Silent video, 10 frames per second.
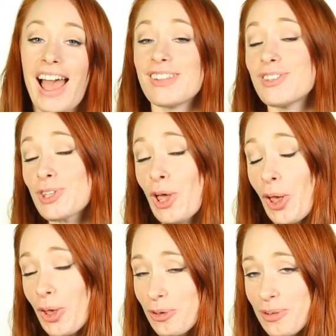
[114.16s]
And
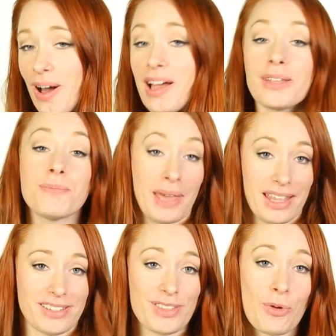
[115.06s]
so, I
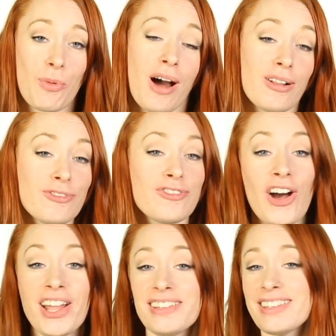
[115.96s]
admit that while
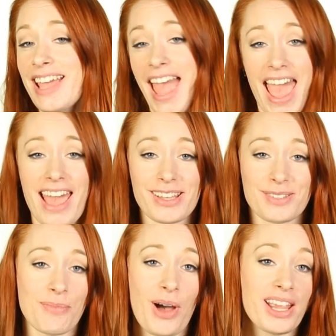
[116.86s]
finding
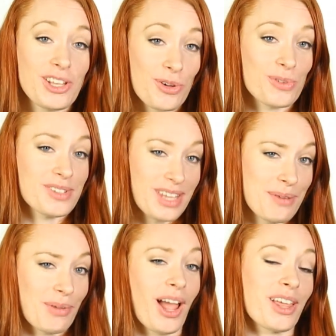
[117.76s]
x might not
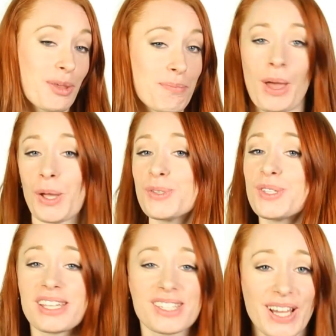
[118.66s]
seem like the
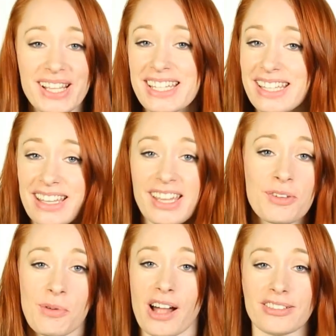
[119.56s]
most exciting thing in
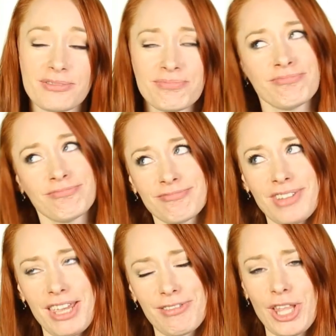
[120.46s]
the world,
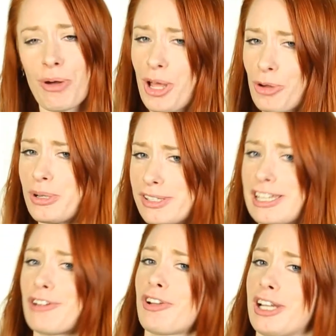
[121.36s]
even though I always
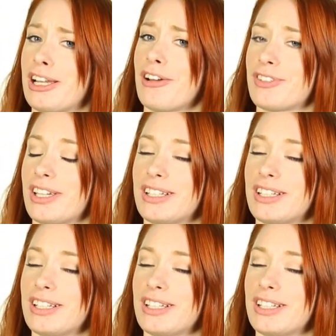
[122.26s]
secretly loved